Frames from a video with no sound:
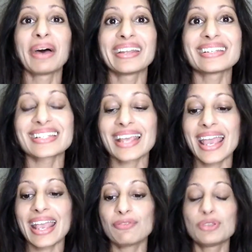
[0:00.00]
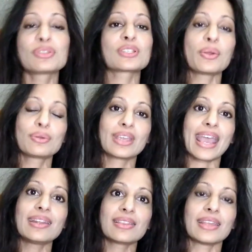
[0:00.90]
but if you soak
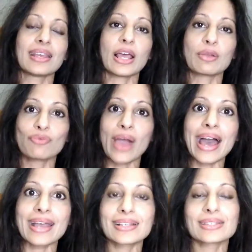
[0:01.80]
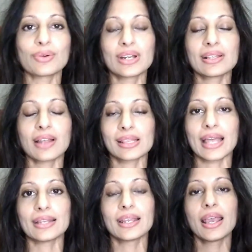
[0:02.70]
anything like rags or anything like
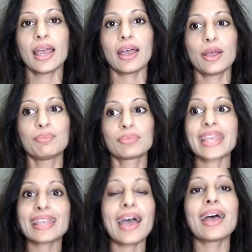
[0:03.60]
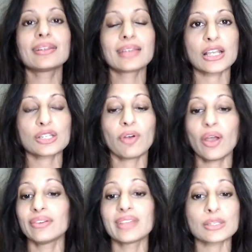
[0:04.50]
that, um, they can catch
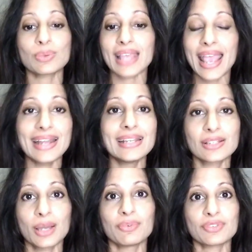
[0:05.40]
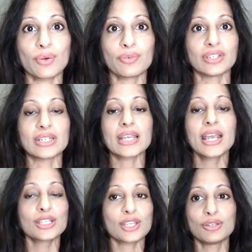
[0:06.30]
fire and that's with any type of solvent.
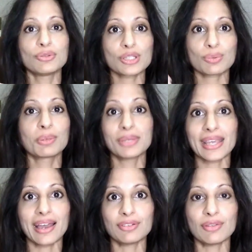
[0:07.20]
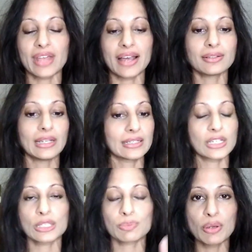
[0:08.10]
So you just want to be careful of that. Like
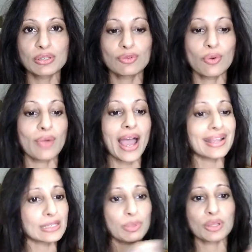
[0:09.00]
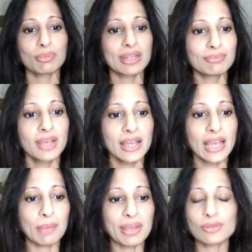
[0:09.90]
dispose of your rags, put them in
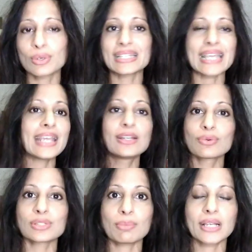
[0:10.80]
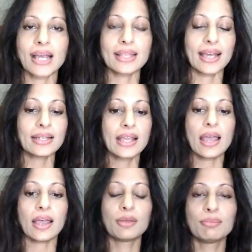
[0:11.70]
a metal container or something like that,
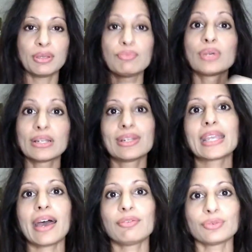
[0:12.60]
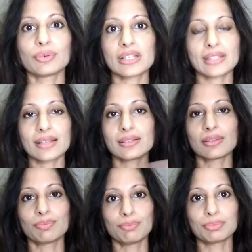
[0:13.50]
um, be really, really careful because that's
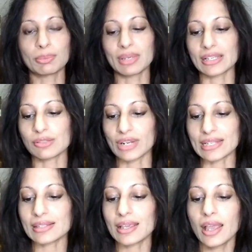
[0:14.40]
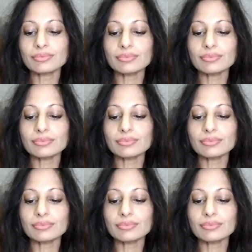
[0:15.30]
the, the biggest risk.